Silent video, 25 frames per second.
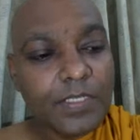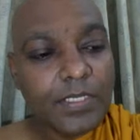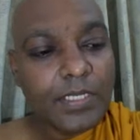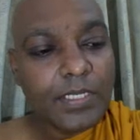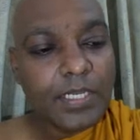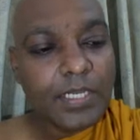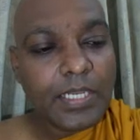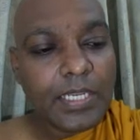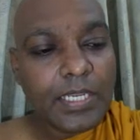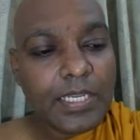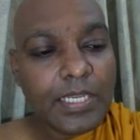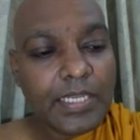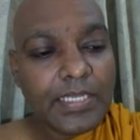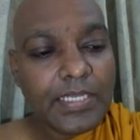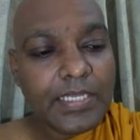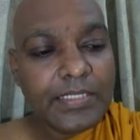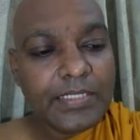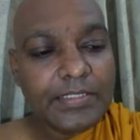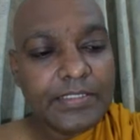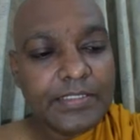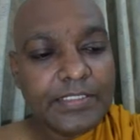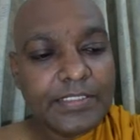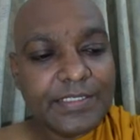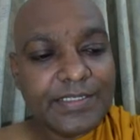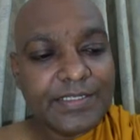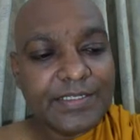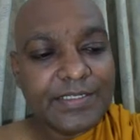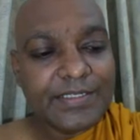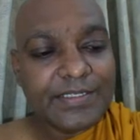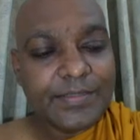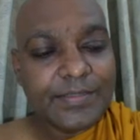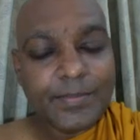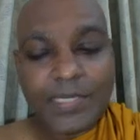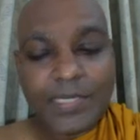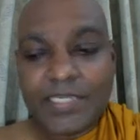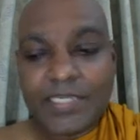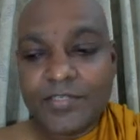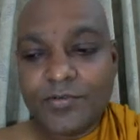
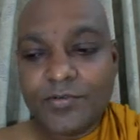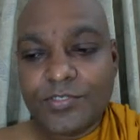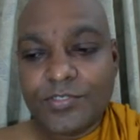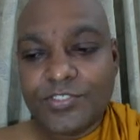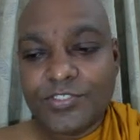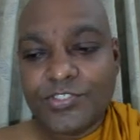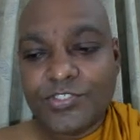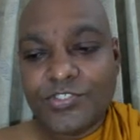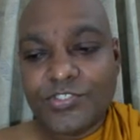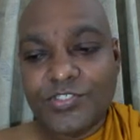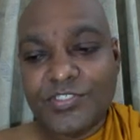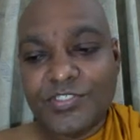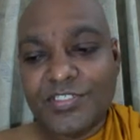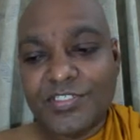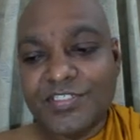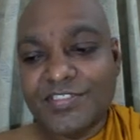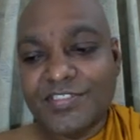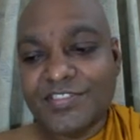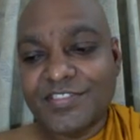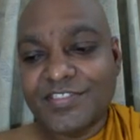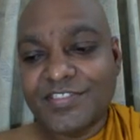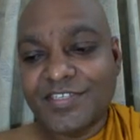my question is,